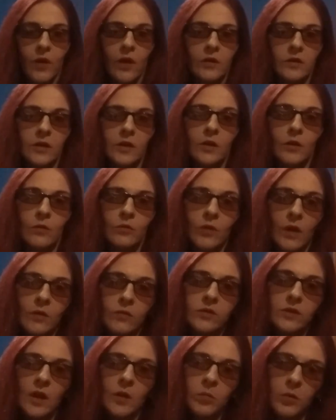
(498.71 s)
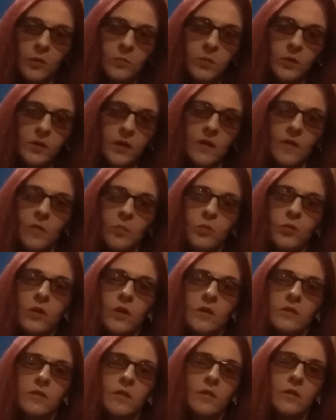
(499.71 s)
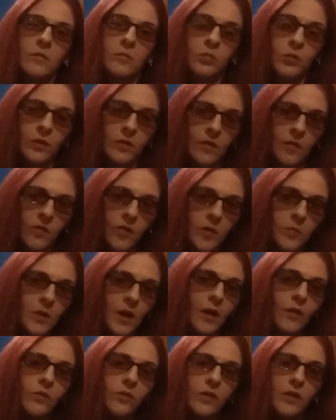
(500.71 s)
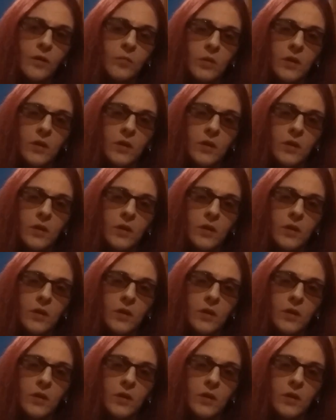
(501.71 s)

rounded up her buddies prior to putting the statement out there,